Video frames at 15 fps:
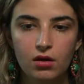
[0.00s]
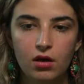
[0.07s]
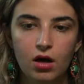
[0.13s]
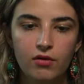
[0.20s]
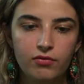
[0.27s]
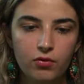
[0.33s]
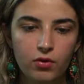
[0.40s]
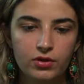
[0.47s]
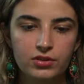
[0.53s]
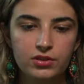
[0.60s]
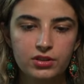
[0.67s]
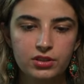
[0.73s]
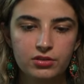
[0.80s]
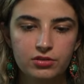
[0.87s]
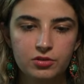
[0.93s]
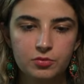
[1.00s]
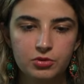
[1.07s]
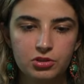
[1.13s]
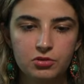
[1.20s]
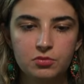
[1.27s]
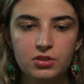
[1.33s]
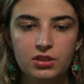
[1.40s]
Of course here just
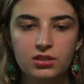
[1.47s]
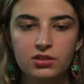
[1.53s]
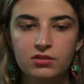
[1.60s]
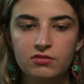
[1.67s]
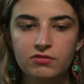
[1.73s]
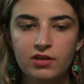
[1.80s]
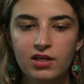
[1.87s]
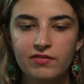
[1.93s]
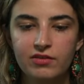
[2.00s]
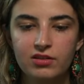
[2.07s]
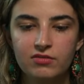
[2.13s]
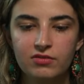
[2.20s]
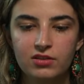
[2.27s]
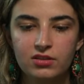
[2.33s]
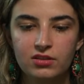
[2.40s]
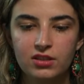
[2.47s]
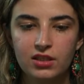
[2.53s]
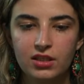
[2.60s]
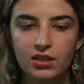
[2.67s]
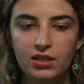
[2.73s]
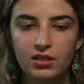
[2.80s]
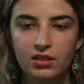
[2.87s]
bishop takes c5 and if then
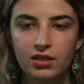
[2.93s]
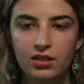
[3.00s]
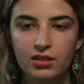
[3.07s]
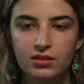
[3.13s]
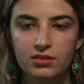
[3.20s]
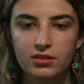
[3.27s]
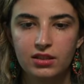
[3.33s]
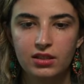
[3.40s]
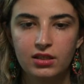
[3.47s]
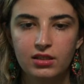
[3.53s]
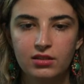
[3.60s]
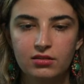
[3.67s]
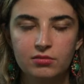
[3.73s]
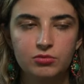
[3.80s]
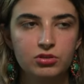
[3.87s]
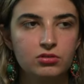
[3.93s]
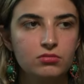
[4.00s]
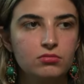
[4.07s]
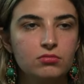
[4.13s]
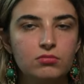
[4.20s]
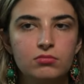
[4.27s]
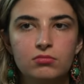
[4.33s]
take then I can take and I mean
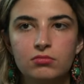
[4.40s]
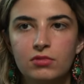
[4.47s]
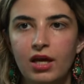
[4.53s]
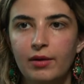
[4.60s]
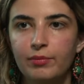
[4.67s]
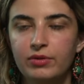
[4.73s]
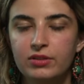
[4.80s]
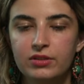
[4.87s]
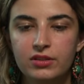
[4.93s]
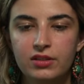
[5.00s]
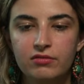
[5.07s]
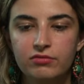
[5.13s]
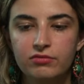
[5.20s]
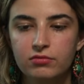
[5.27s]
happy stuff.